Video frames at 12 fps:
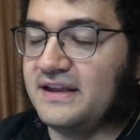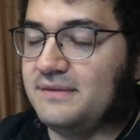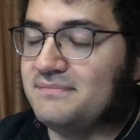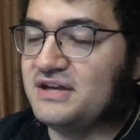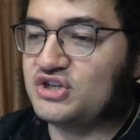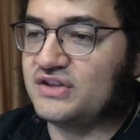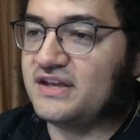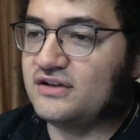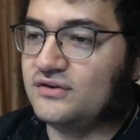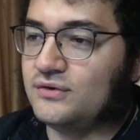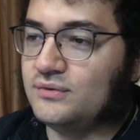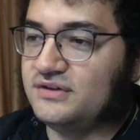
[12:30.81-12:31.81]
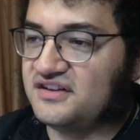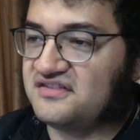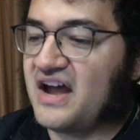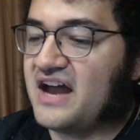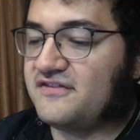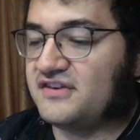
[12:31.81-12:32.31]
mission that you
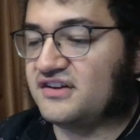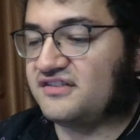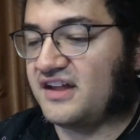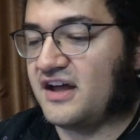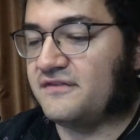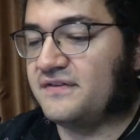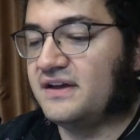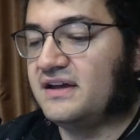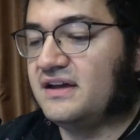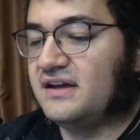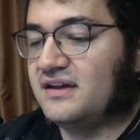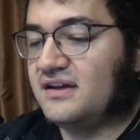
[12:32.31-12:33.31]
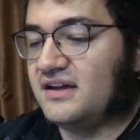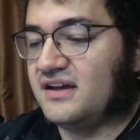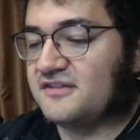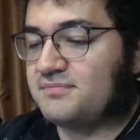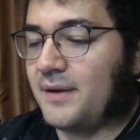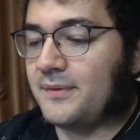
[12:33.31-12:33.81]
design for yourself
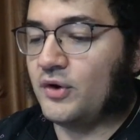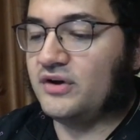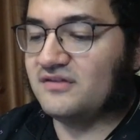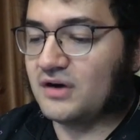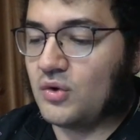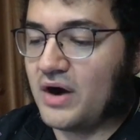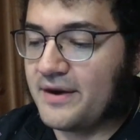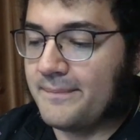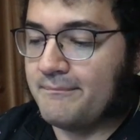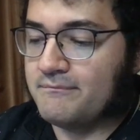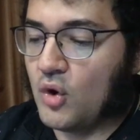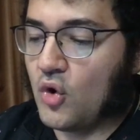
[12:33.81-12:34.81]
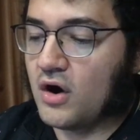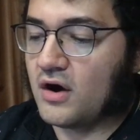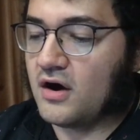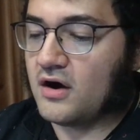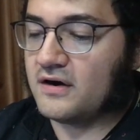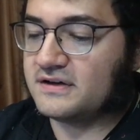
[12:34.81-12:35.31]
is probably going to require more
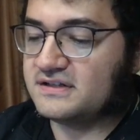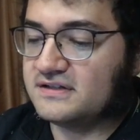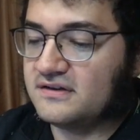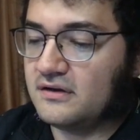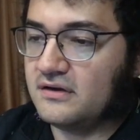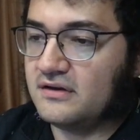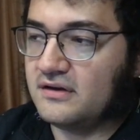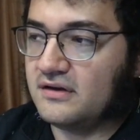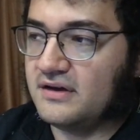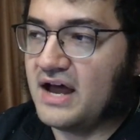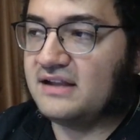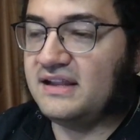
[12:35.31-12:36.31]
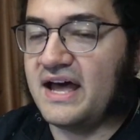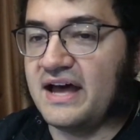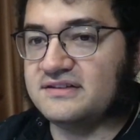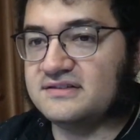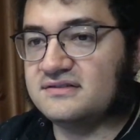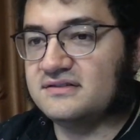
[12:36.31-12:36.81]
art, not
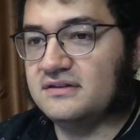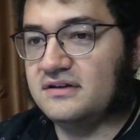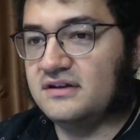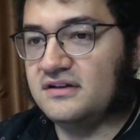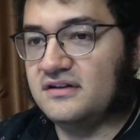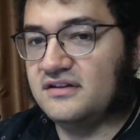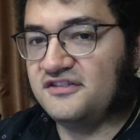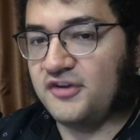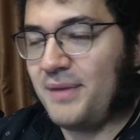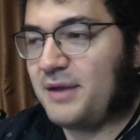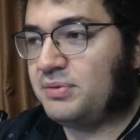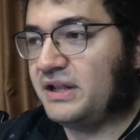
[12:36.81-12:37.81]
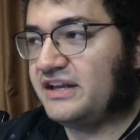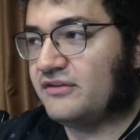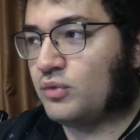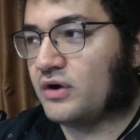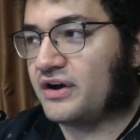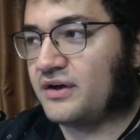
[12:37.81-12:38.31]
less. So make plenty
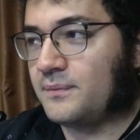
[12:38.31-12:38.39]
of work.